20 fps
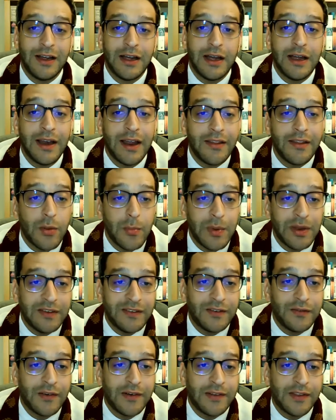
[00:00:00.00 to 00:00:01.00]
Another
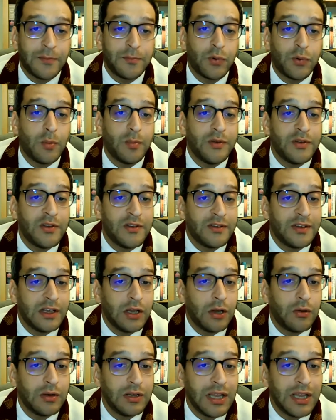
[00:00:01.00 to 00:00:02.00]
mitzvah that promises a
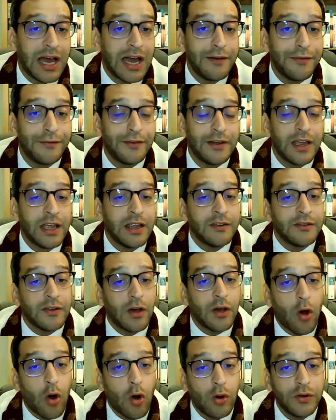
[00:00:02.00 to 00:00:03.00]
long life is
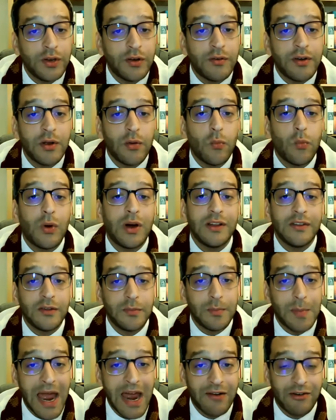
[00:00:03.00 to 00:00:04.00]
honoring one's
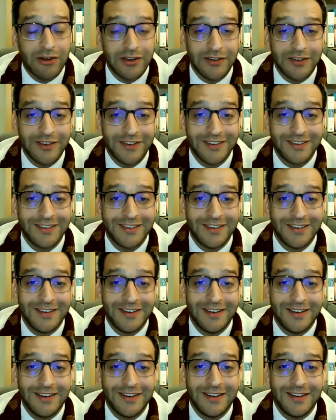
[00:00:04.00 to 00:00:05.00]
parents,
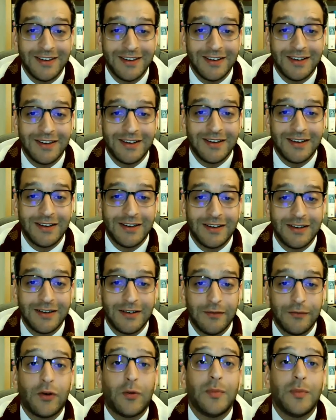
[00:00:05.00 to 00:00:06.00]

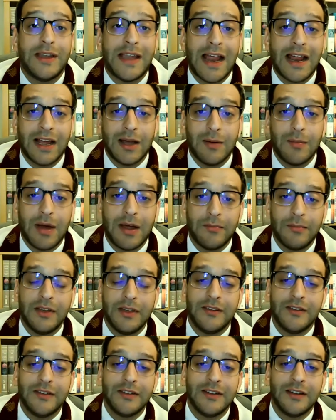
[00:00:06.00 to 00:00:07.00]
from the Ten
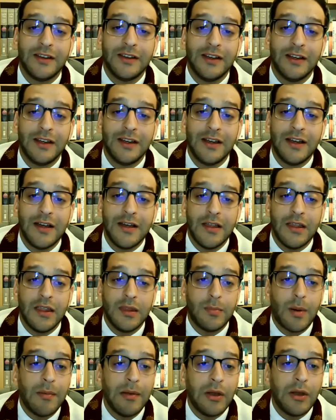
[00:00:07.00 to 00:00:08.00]
Commandments. The
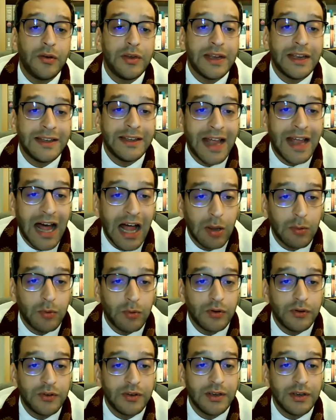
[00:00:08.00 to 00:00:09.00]
Babylonian
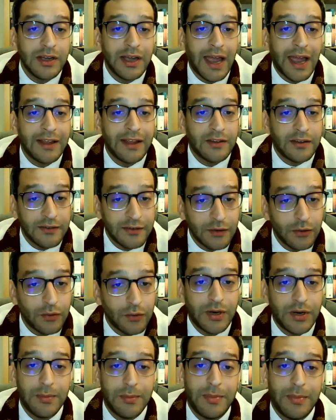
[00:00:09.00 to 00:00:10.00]
Talmud has a
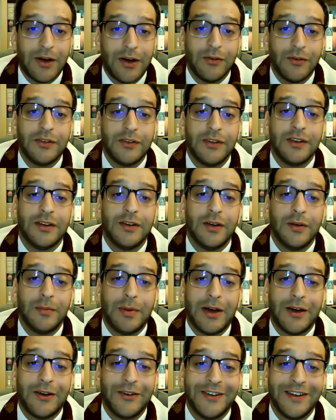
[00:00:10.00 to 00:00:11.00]
story about
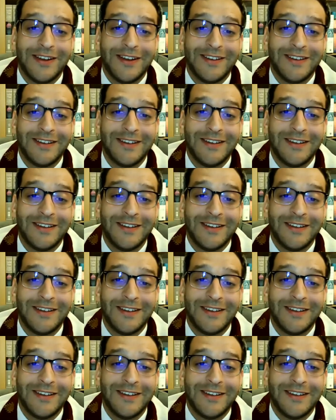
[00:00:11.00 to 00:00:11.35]
it.